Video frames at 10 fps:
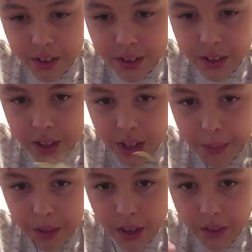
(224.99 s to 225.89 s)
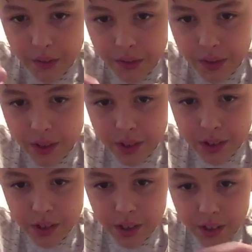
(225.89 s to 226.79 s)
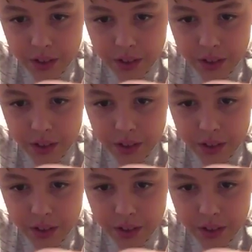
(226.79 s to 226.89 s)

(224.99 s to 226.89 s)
it came off, so